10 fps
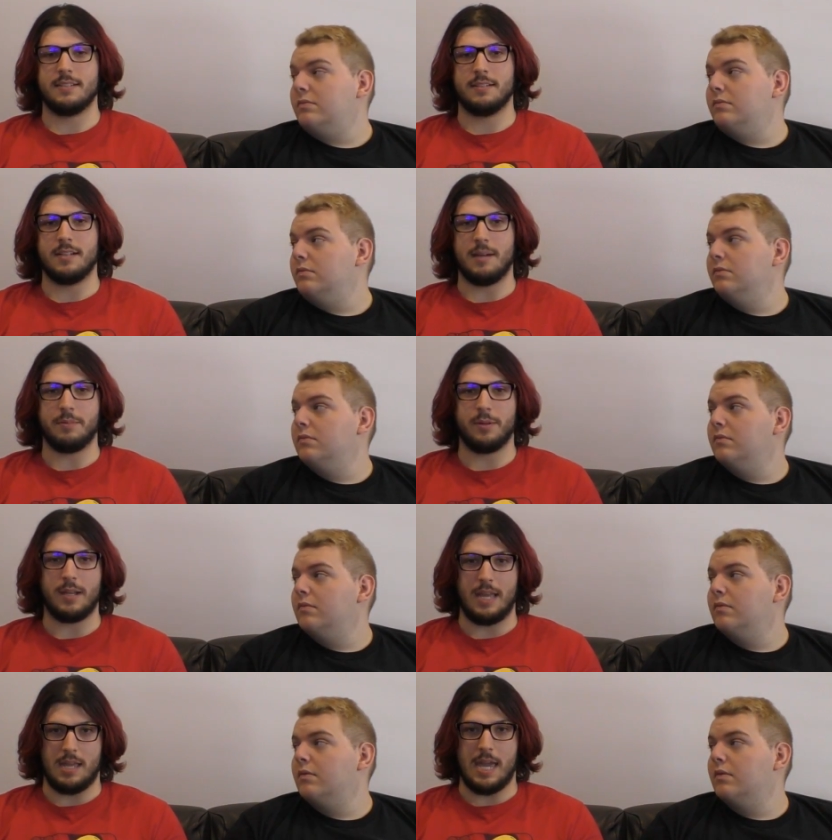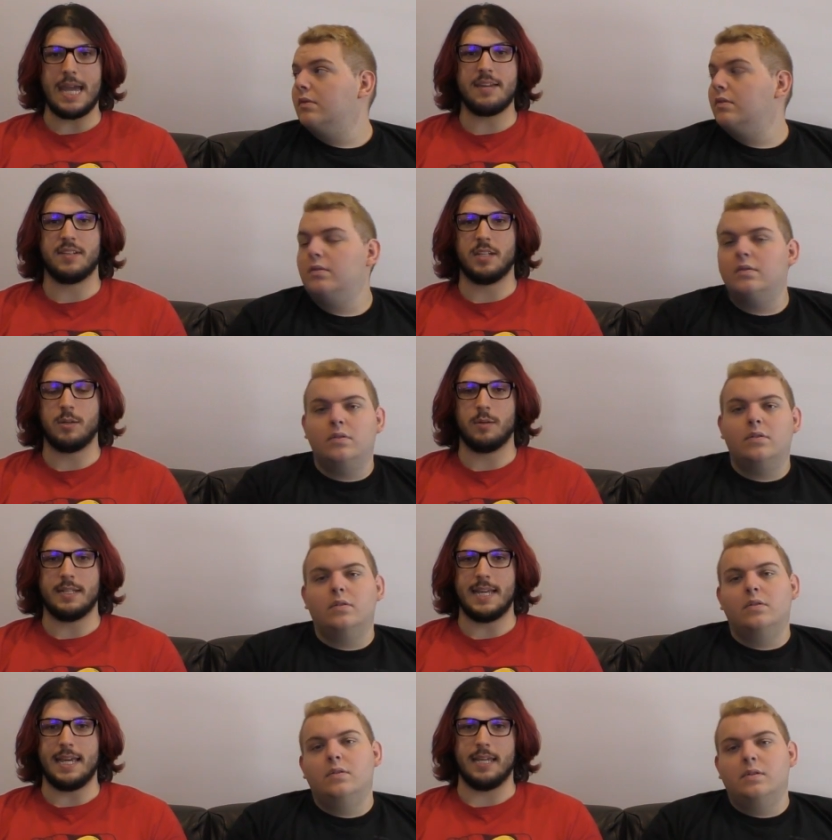Speaker 1: to upload a video a
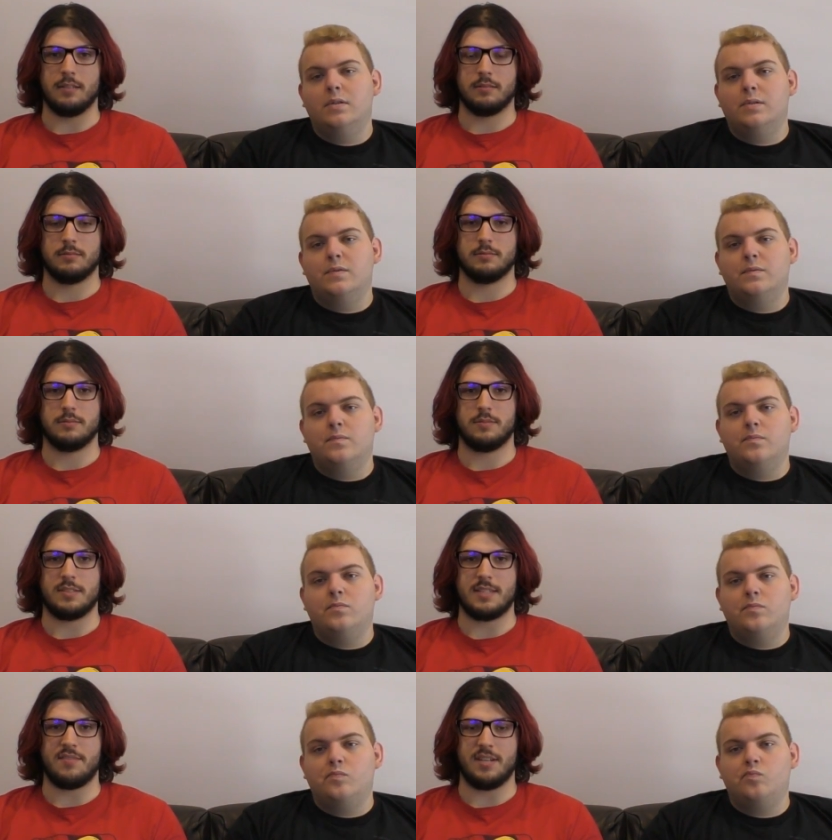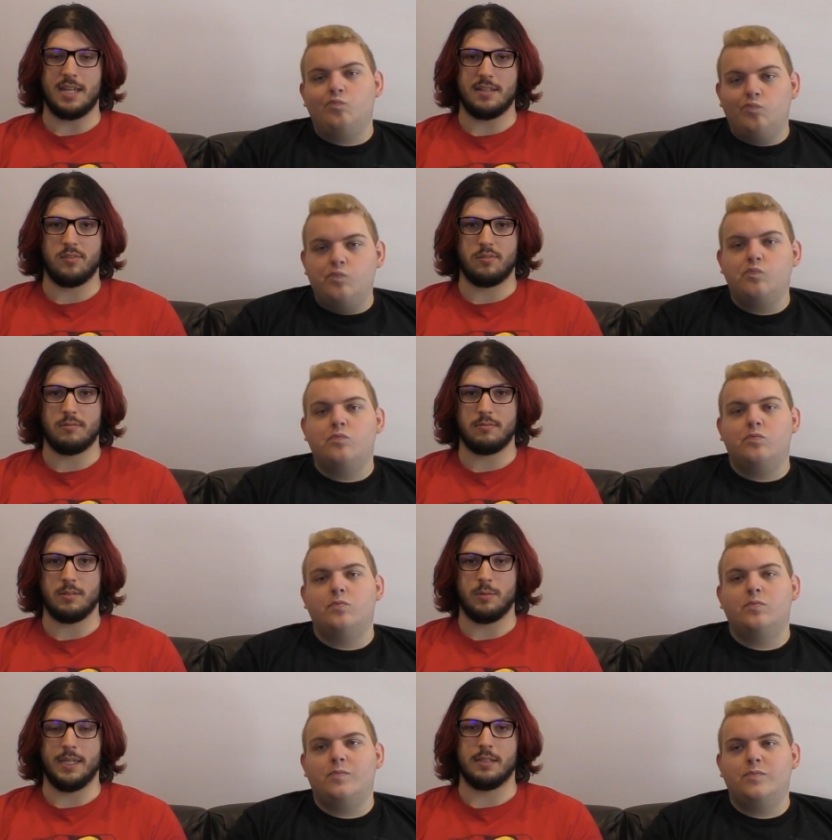day for seven days
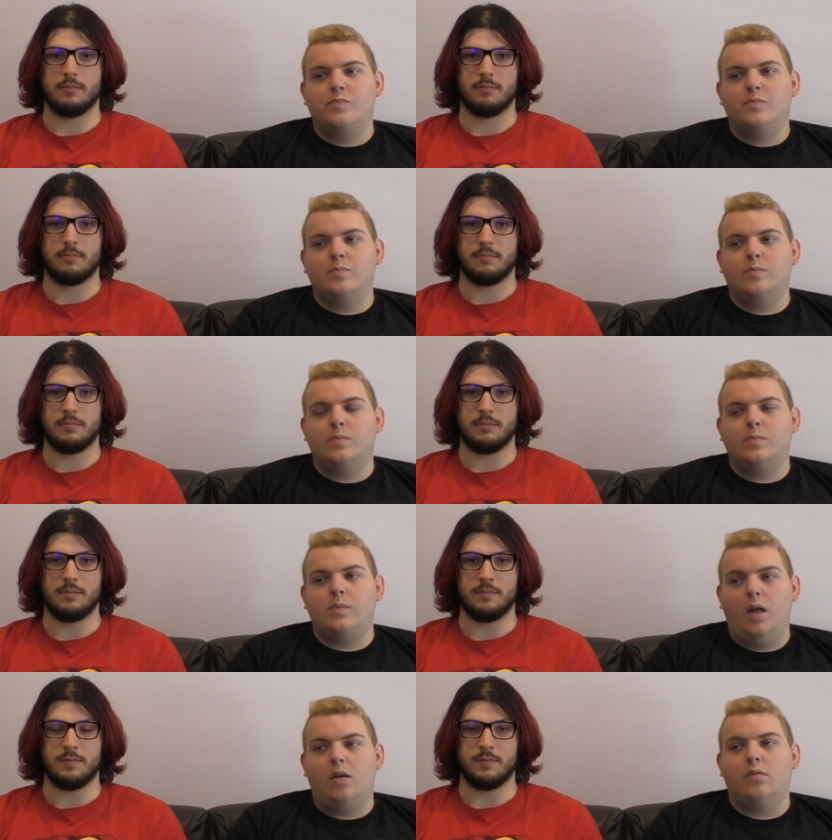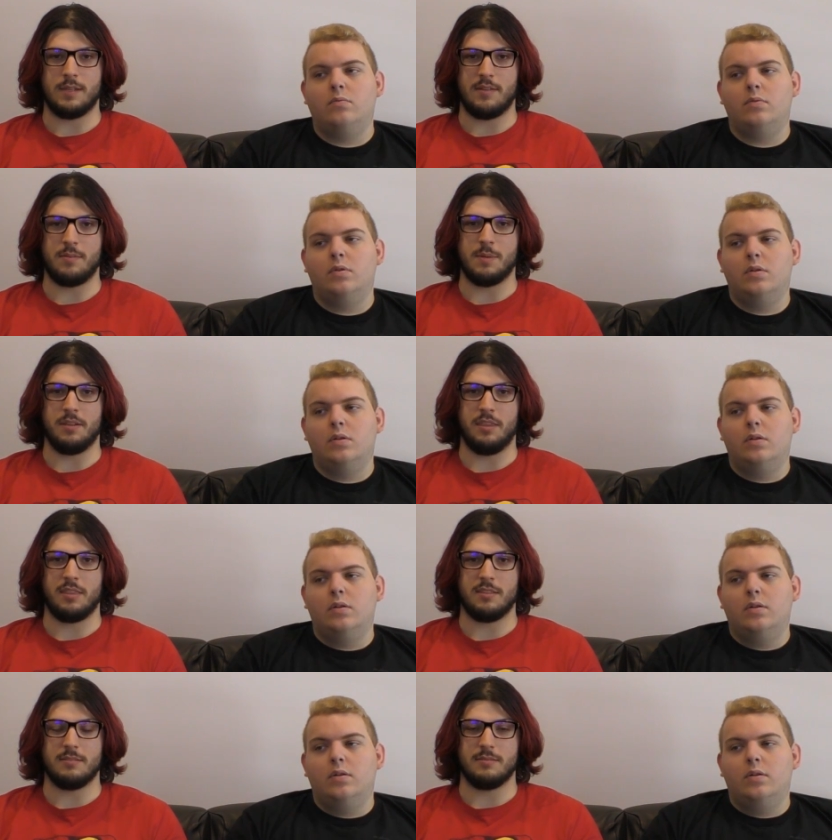a week. Yeah. Every month.
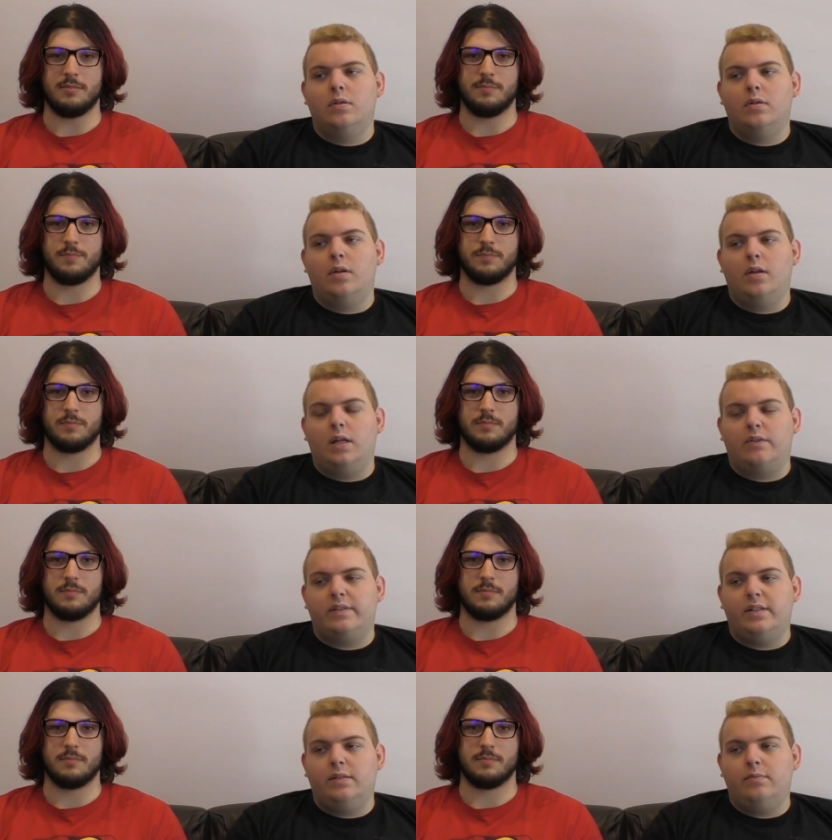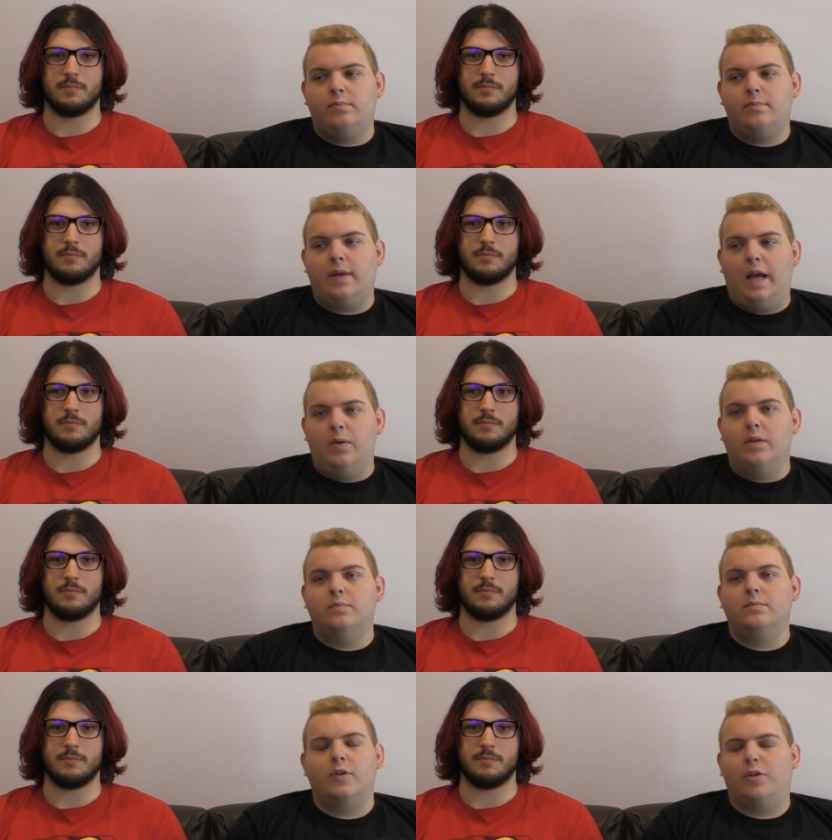Every hour.
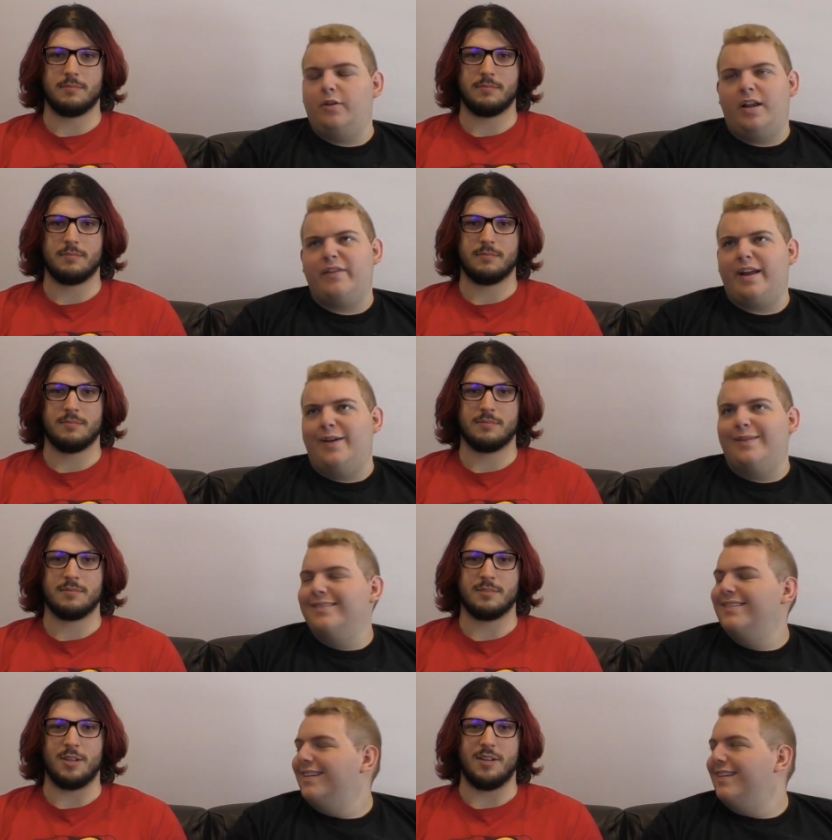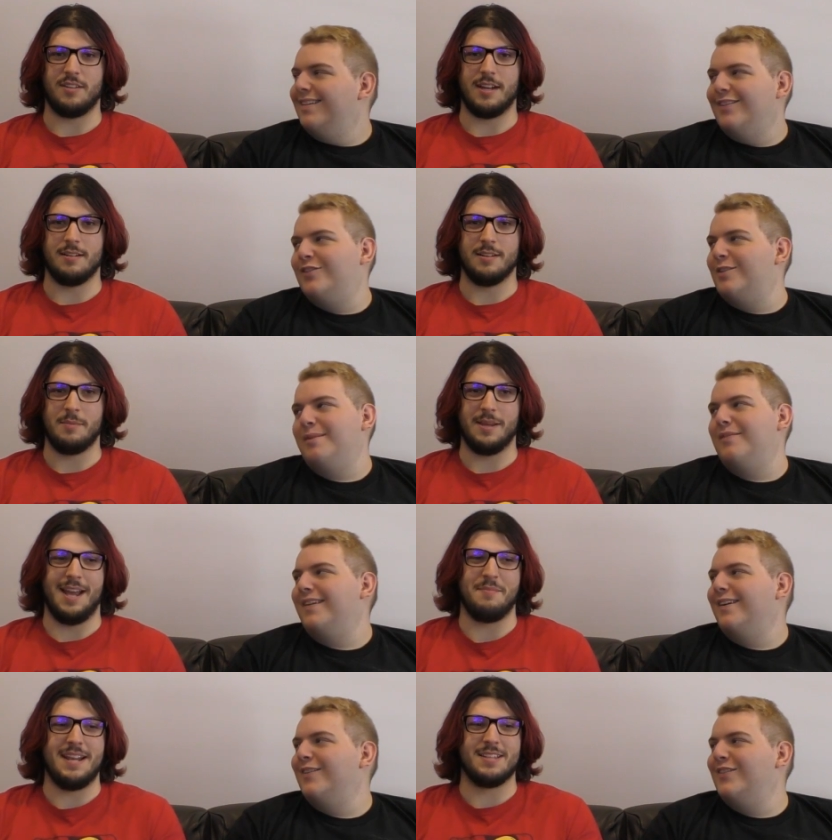No, not every hour. Not every hour. too I, mean,
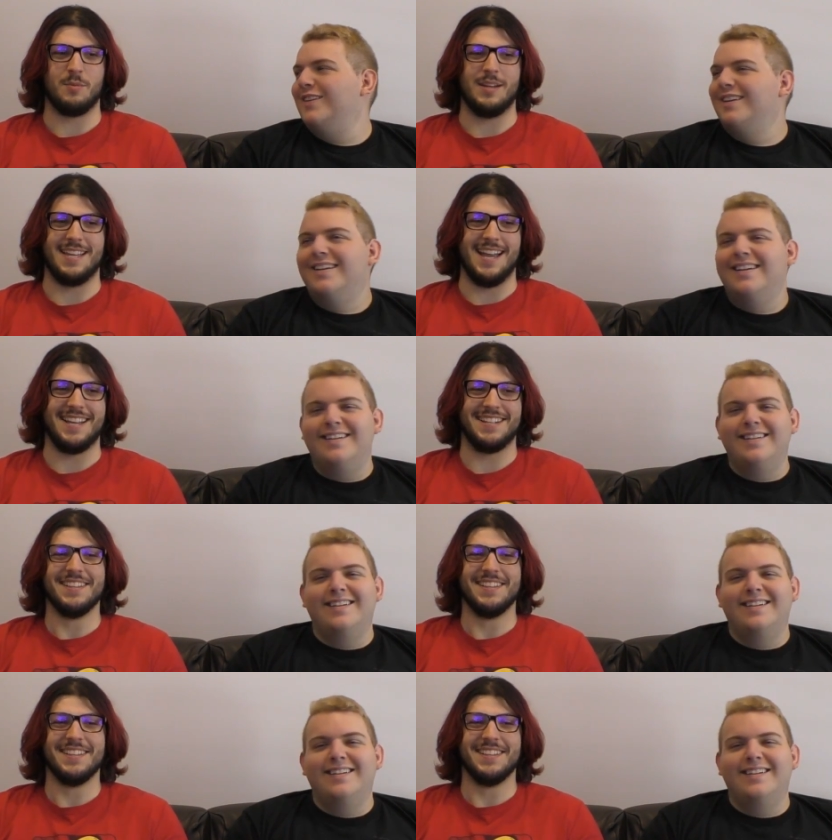I mean, it's yeah.